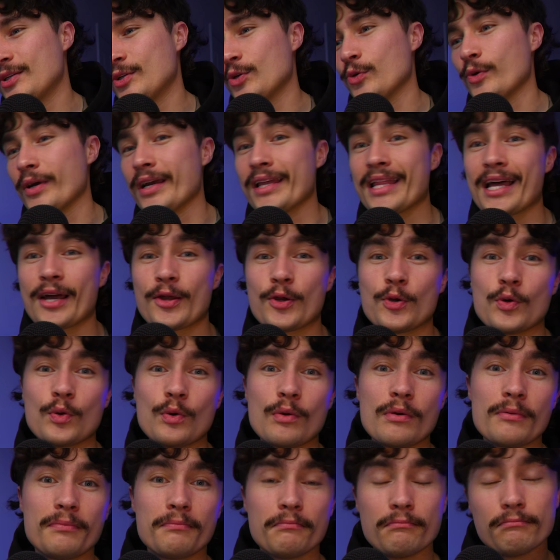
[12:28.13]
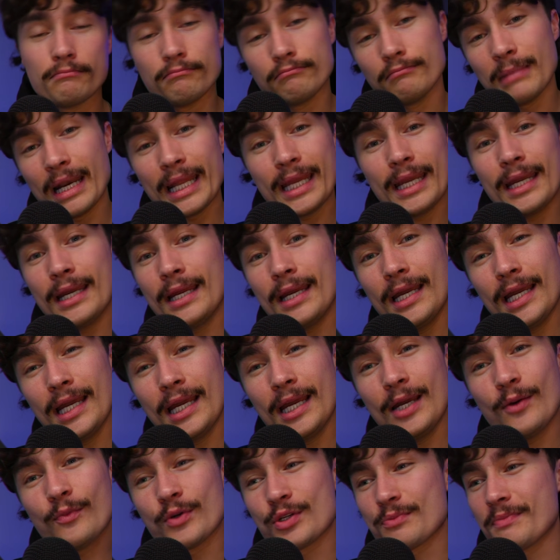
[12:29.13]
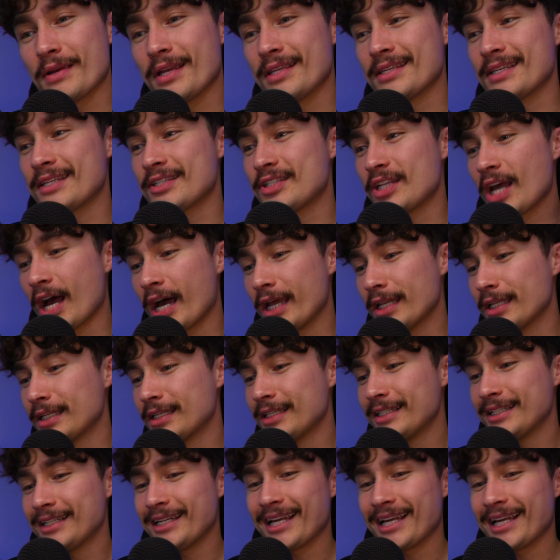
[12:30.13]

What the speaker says: You'll hear that cool bling, which means it's done.